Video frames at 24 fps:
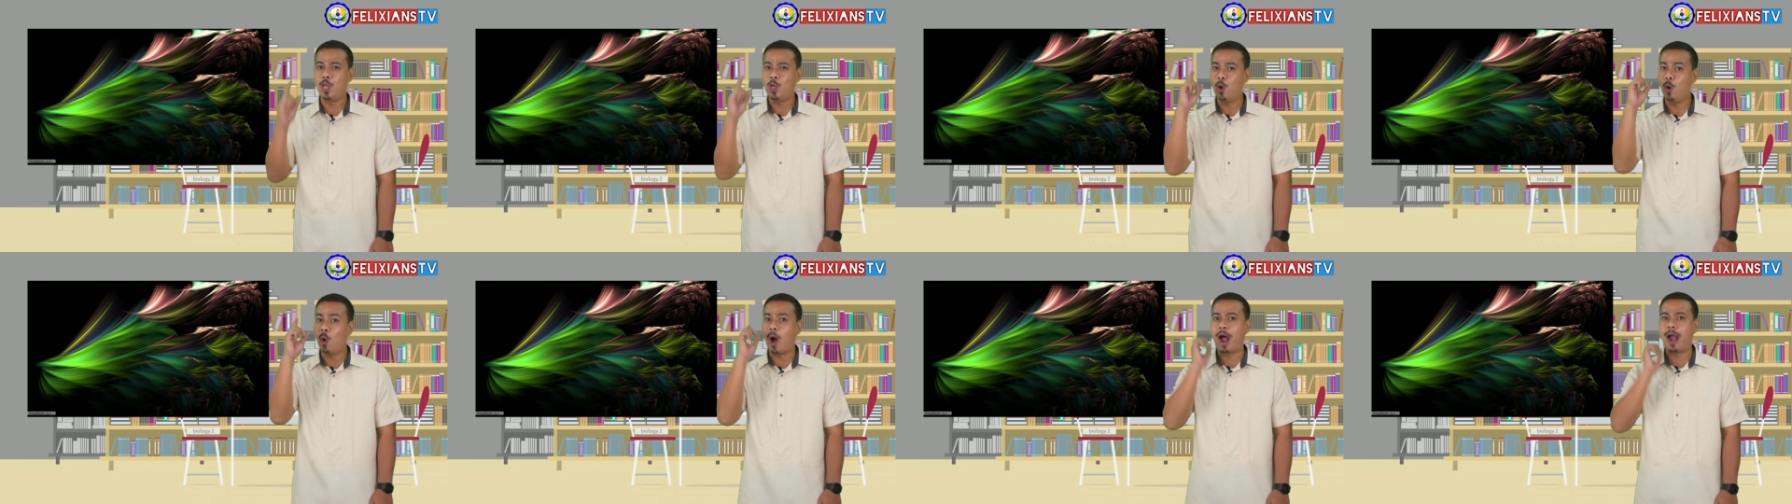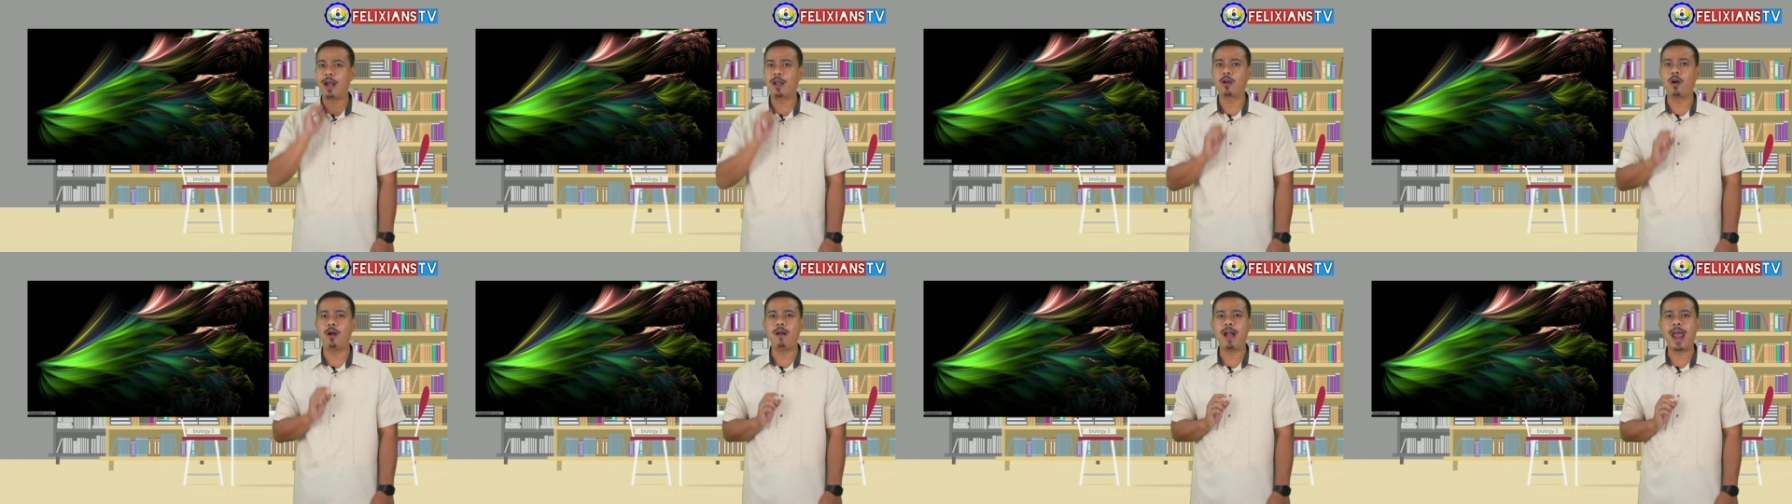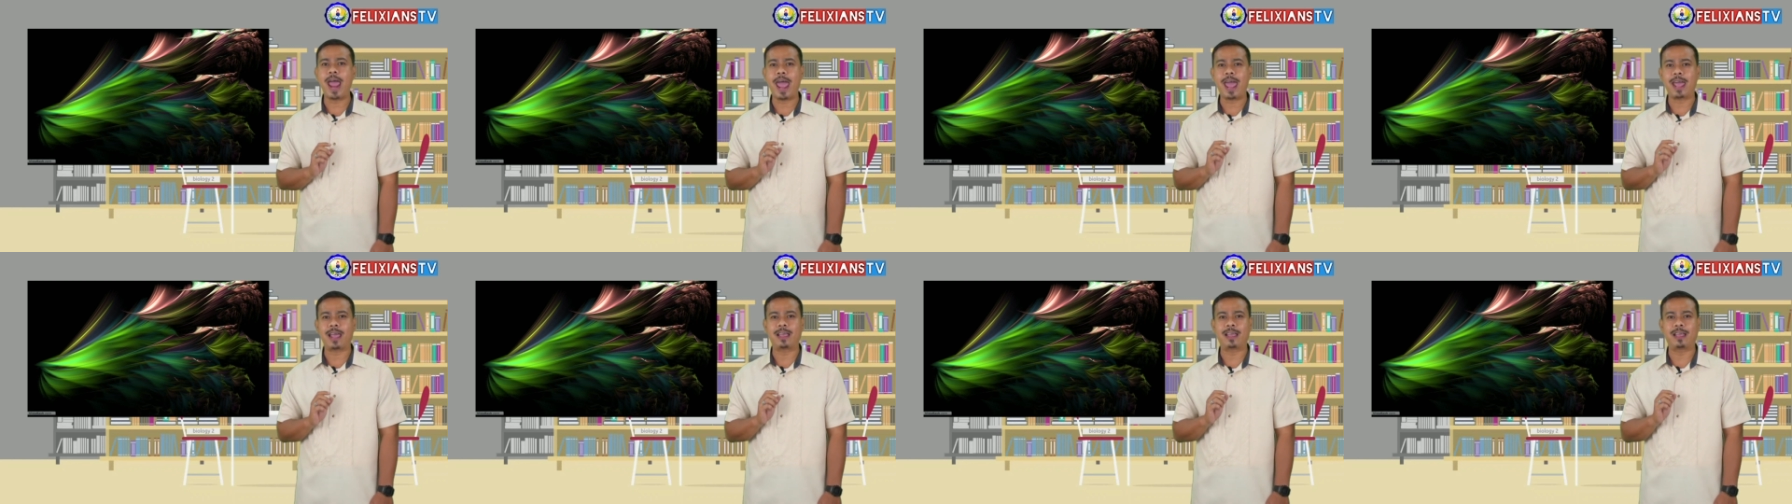You are
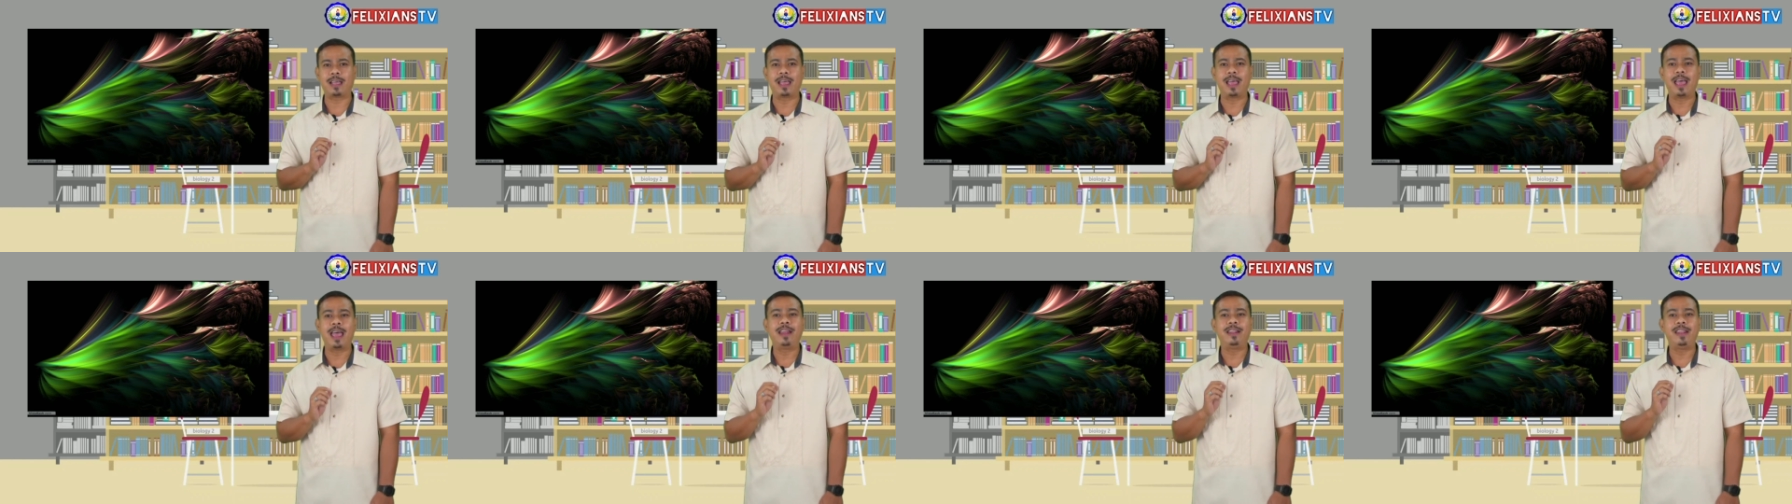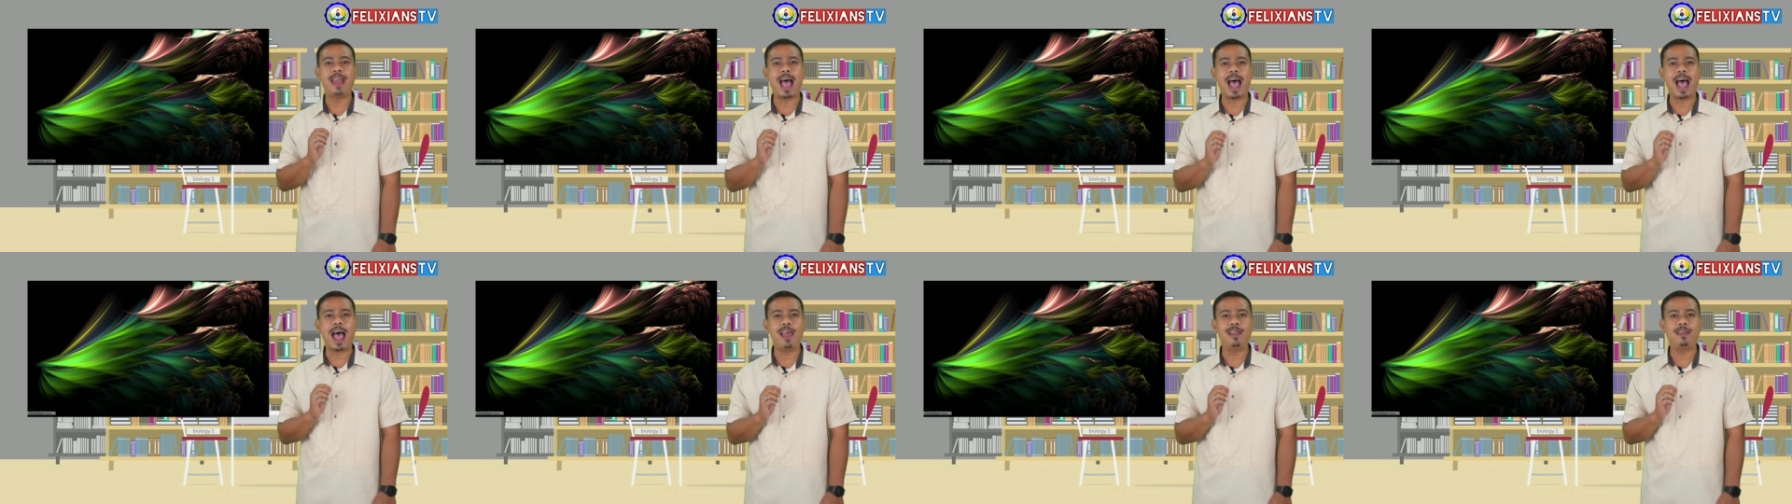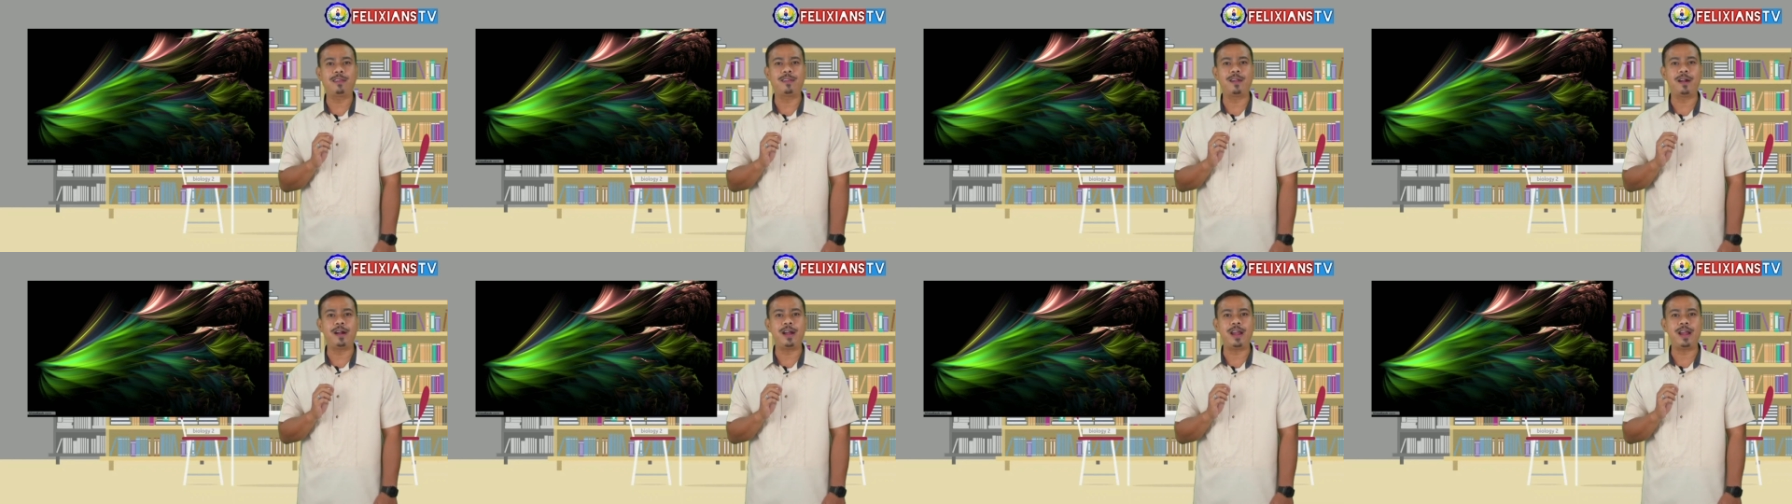correct. The
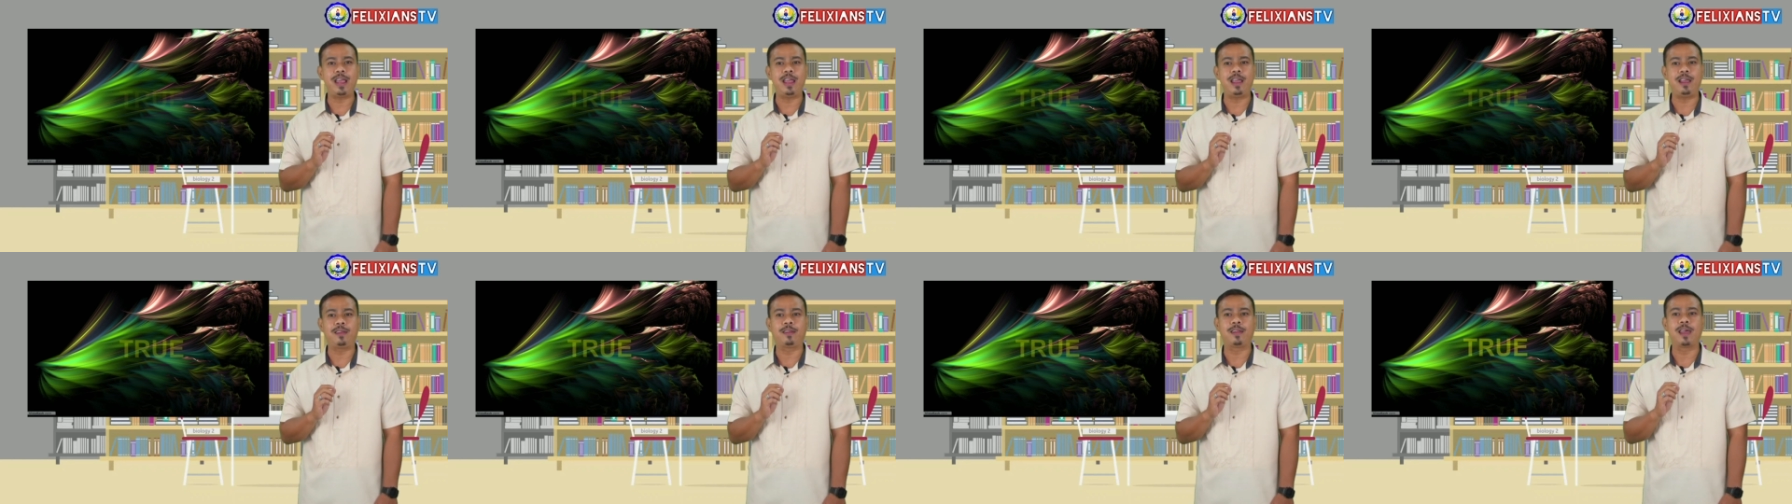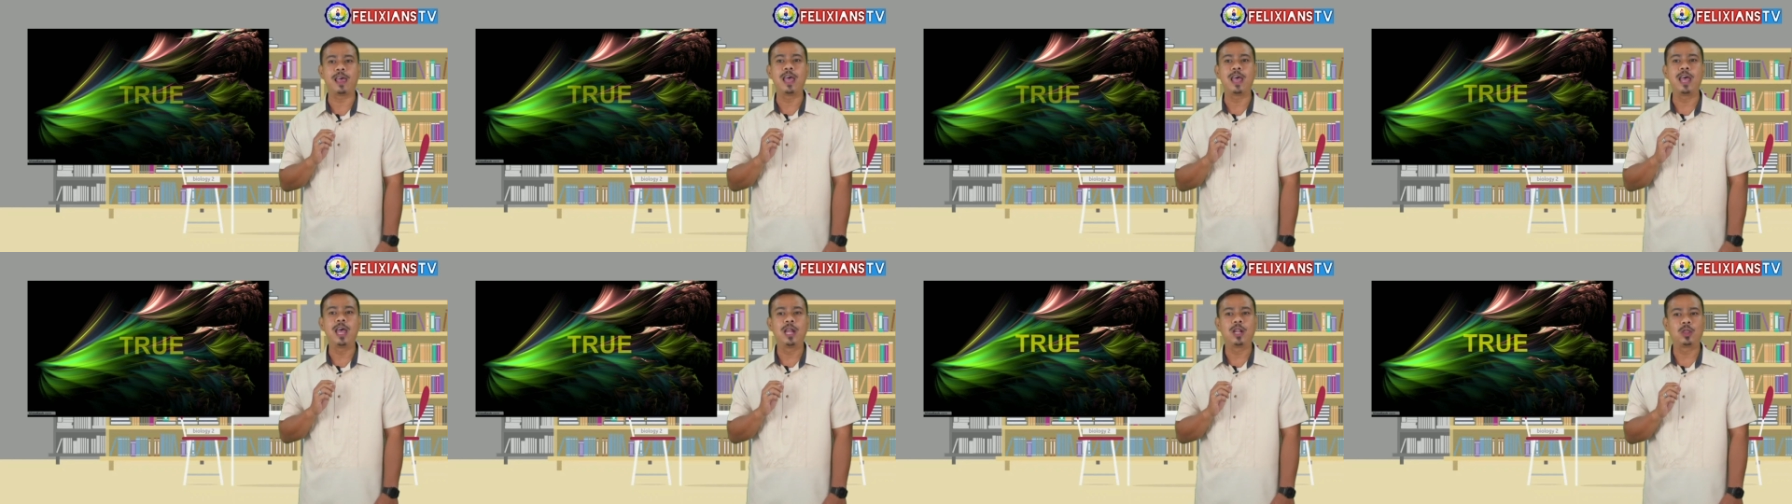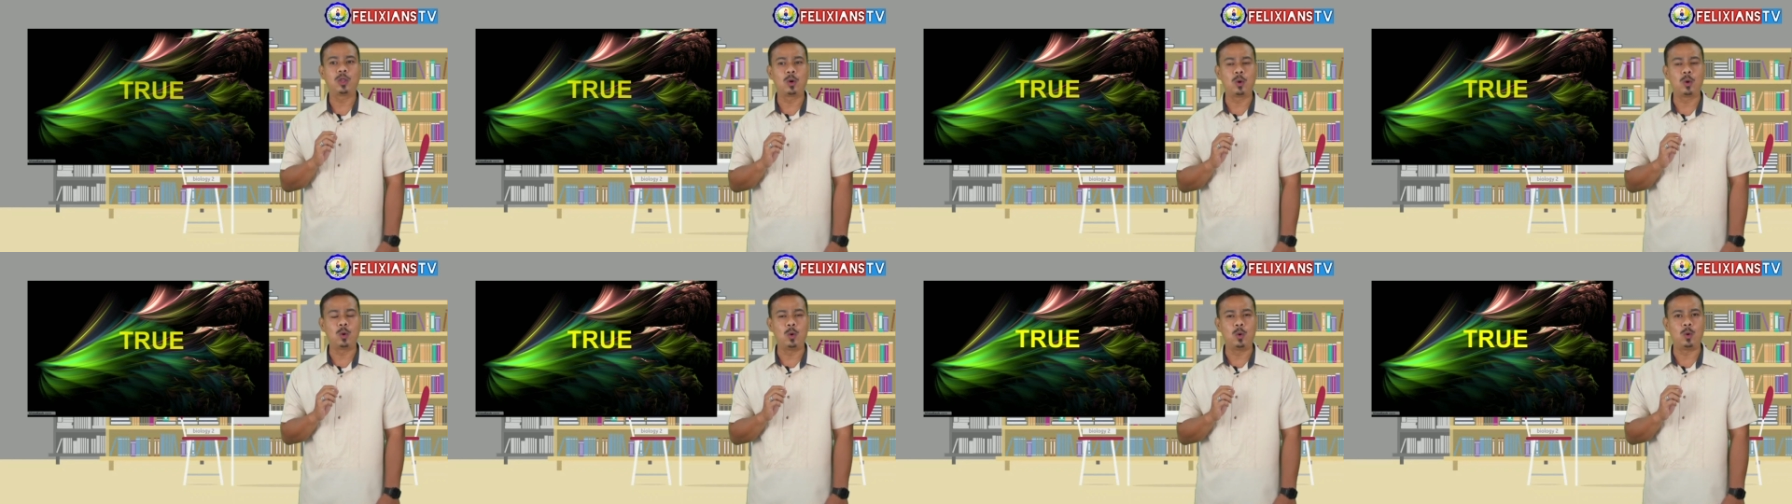answer is
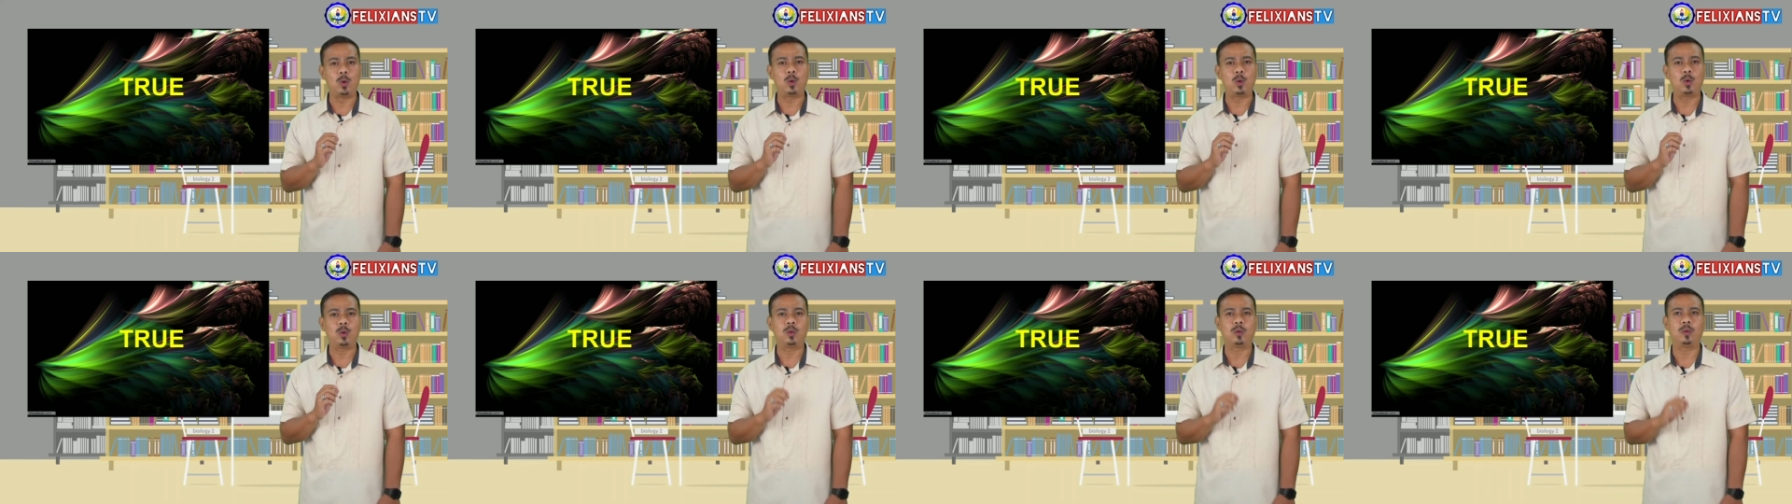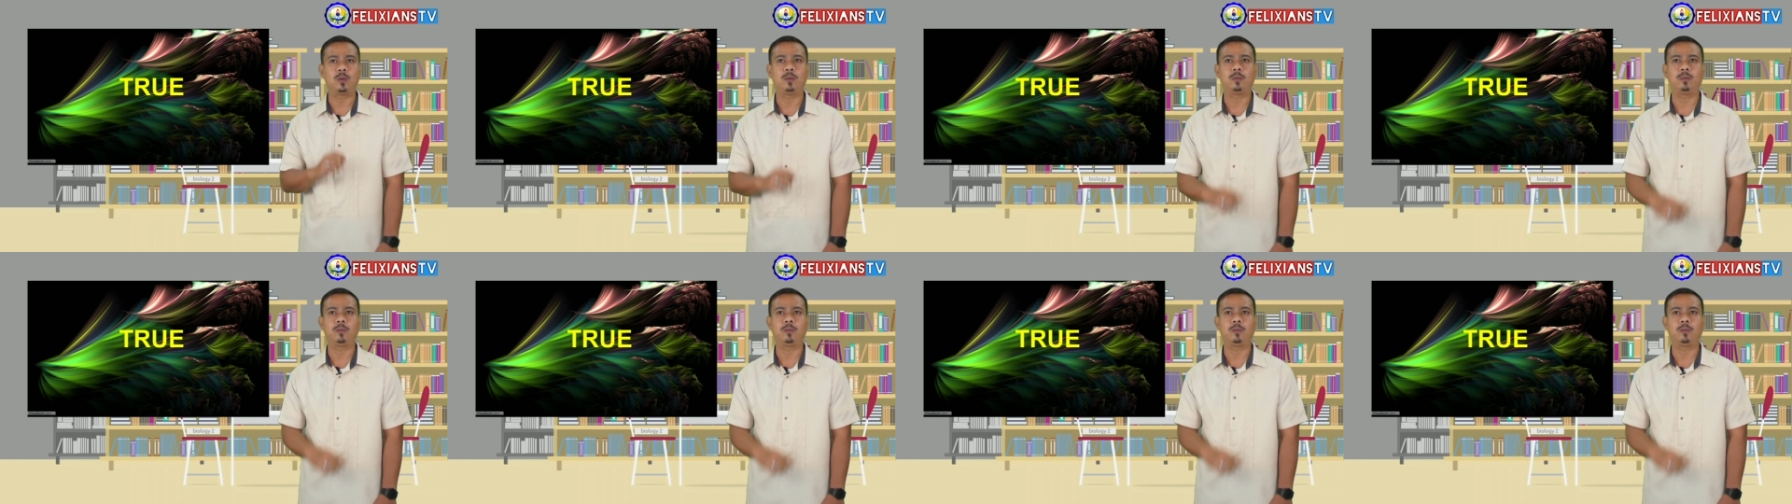true.